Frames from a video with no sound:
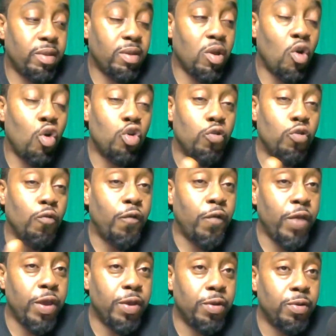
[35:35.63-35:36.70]
or you
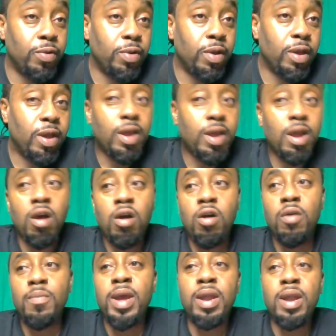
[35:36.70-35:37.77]
feel, oh
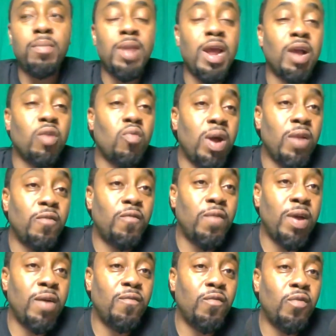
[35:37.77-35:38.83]
man, I'm not
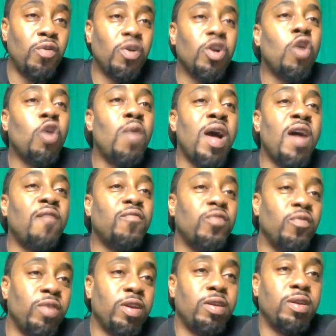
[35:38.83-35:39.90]
qualified for it, go after
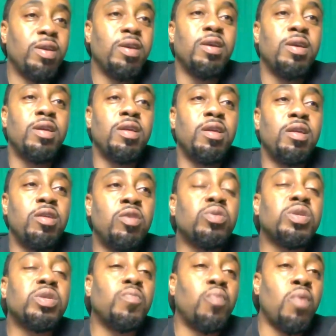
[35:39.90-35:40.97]
it. You'll
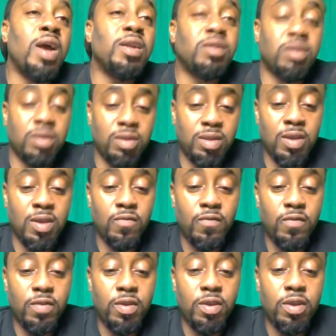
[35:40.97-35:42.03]
surprise yourself,
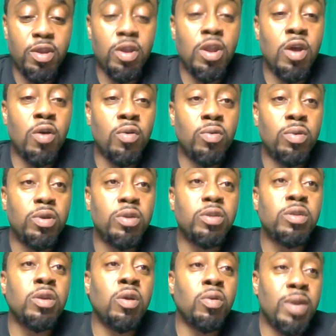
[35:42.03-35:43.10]

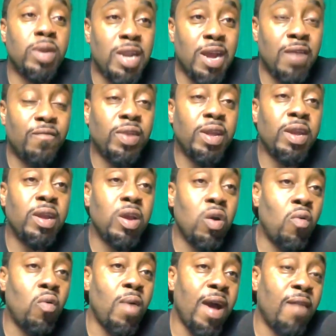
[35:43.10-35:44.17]
So definitely
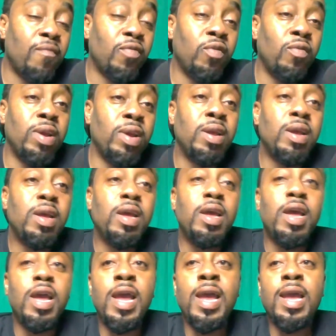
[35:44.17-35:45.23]
go after it
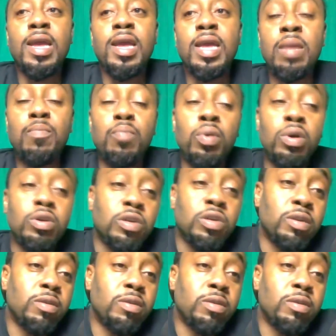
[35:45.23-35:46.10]
and keep pushing.